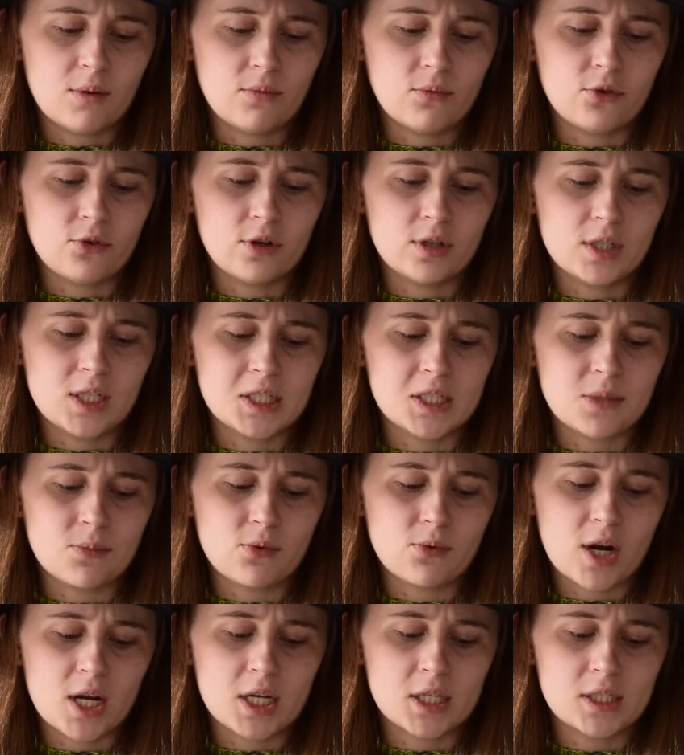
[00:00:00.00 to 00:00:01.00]
for a decent
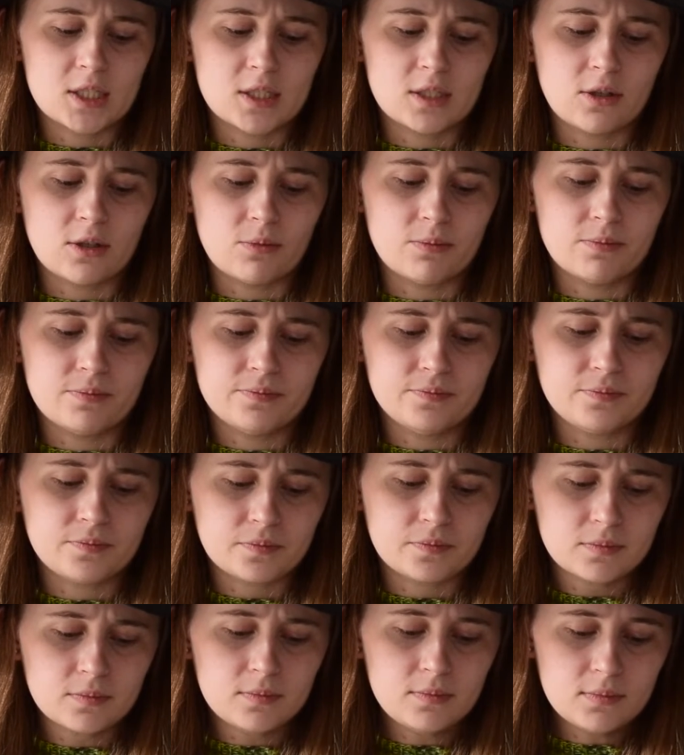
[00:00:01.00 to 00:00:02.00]
price. So
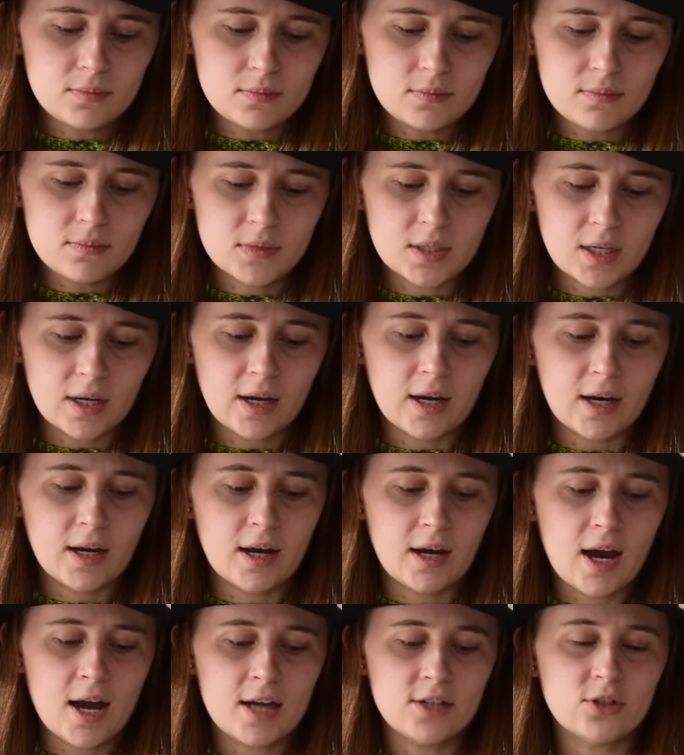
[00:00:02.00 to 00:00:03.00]

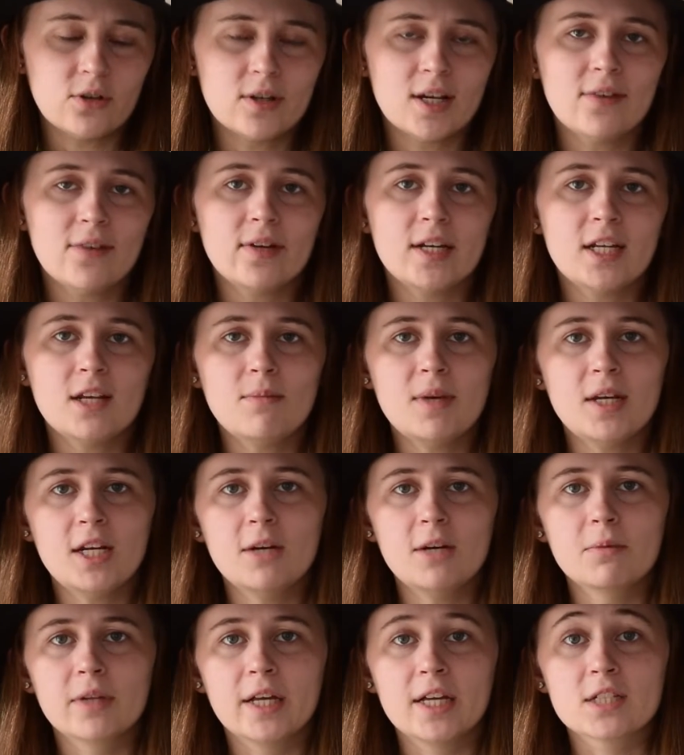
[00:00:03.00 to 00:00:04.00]
I don't have any
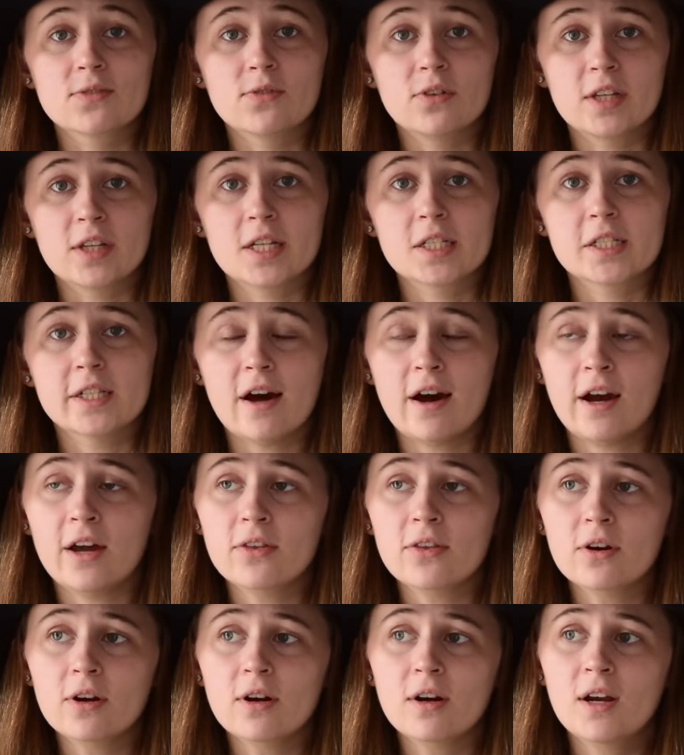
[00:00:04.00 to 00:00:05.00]
immediate plans for this
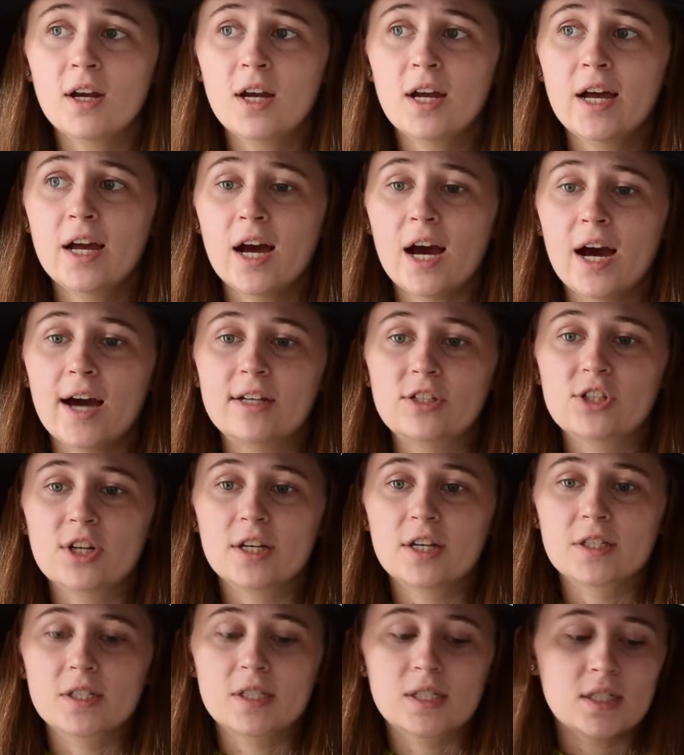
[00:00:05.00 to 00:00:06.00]
either. I
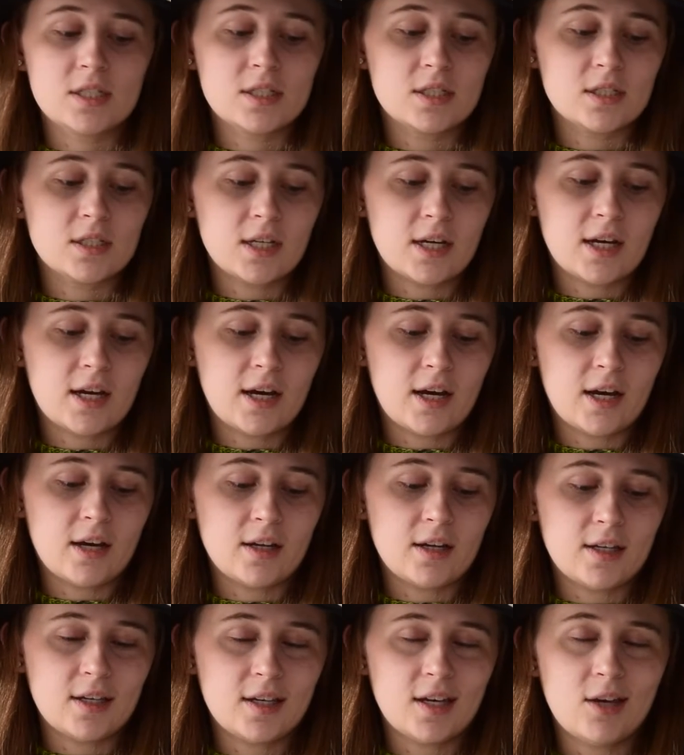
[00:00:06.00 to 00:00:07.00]
just,
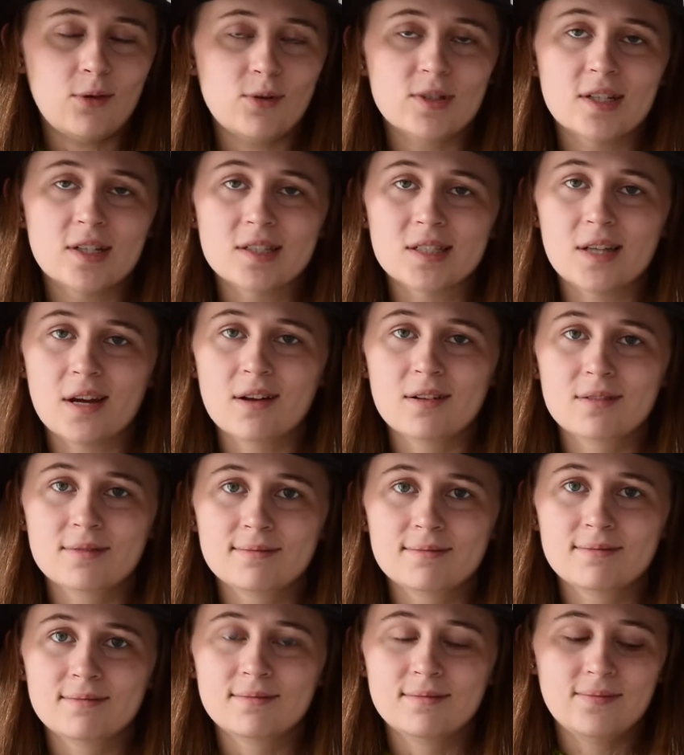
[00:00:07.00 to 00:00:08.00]
it was on sale,
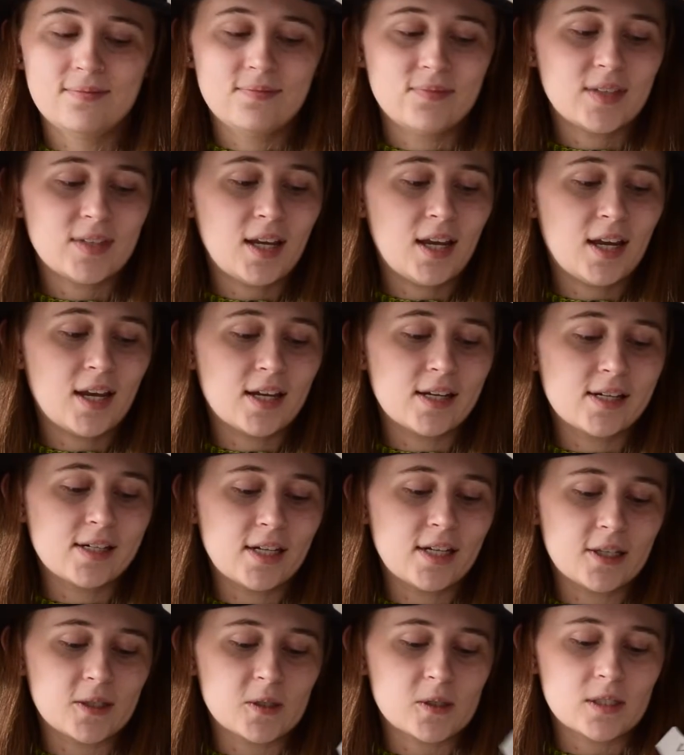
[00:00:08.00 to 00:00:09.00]
and
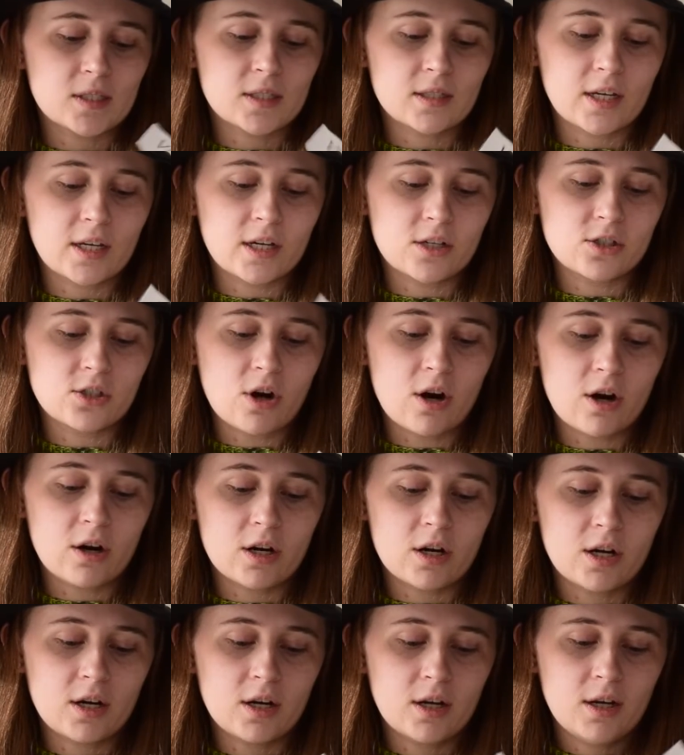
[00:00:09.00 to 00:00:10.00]
it's like a
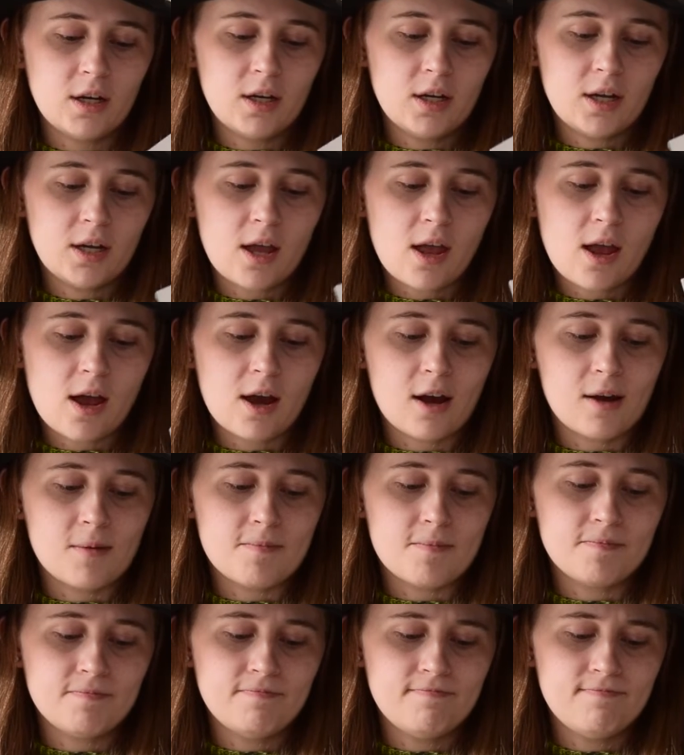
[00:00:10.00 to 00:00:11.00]
dark,
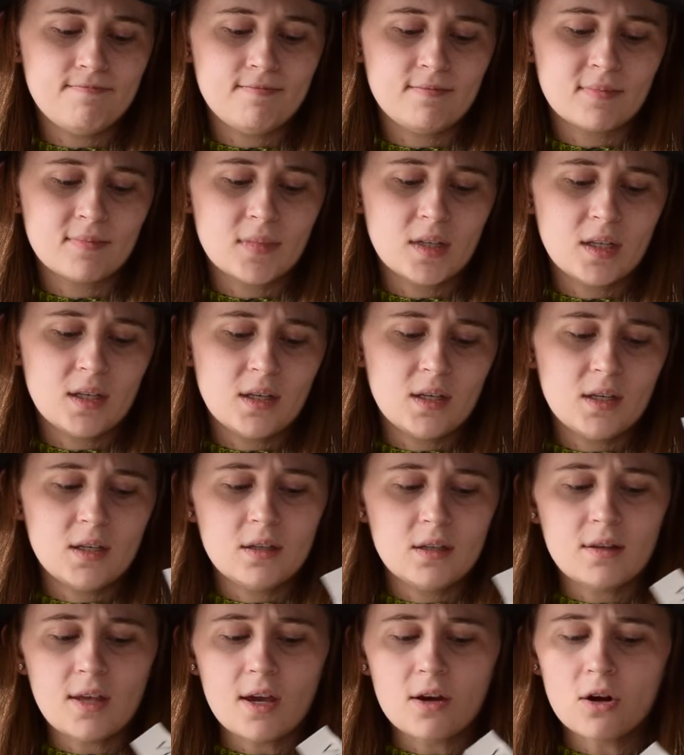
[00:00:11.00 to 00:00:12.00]

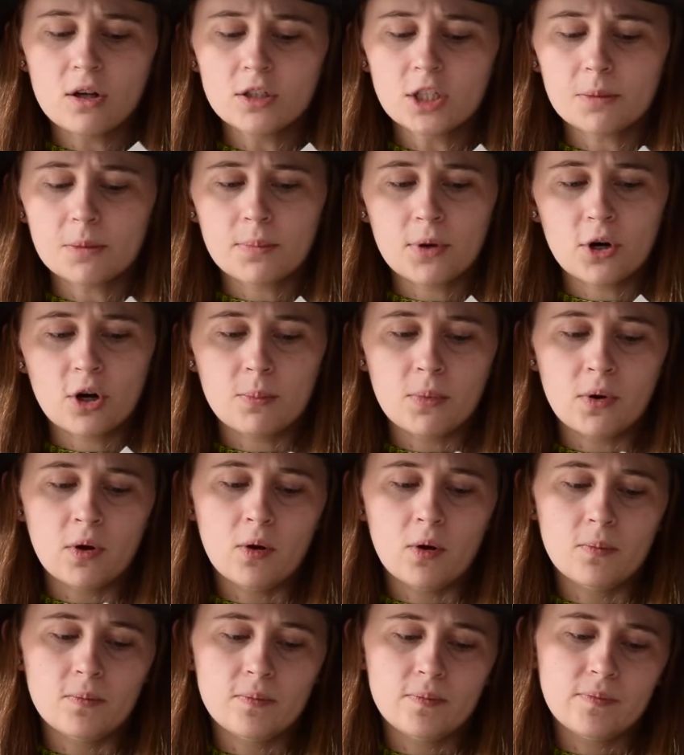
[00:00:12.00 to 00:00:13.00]
they called it
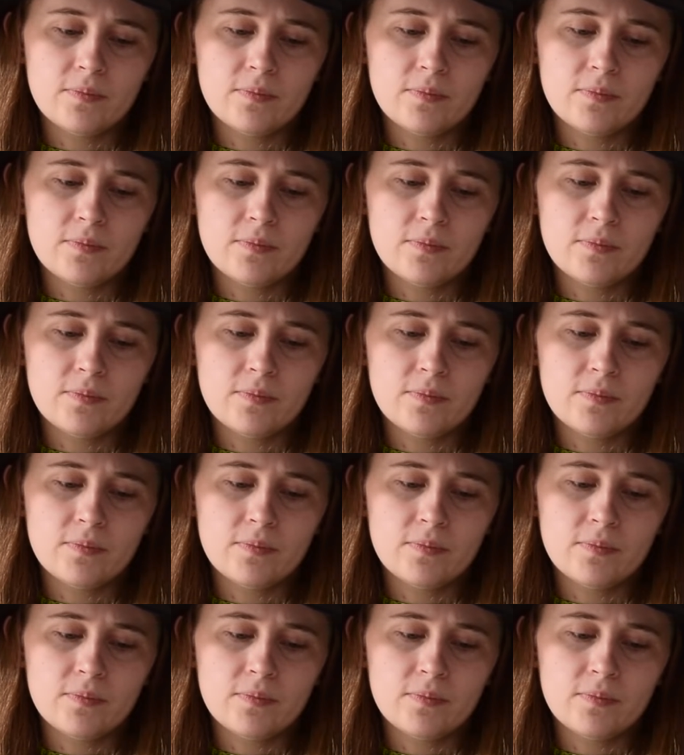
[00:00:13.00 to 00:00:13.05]
purple.